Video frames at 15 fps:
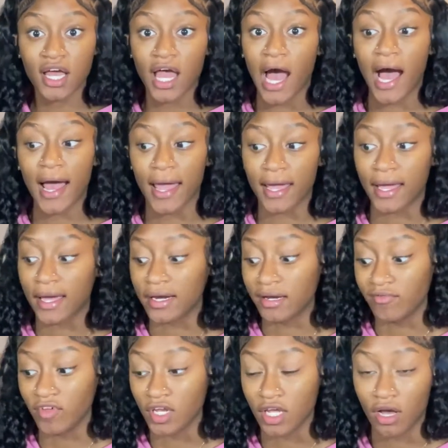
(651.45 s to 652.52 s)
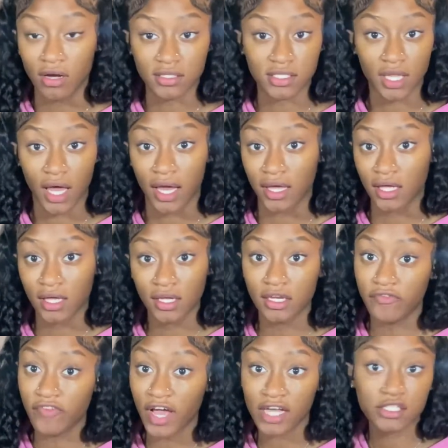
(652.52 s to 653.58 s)
I hate editing videos. Like, the
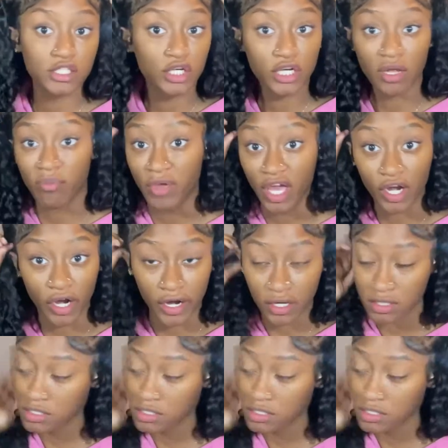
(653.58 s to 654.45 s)
faster, the better.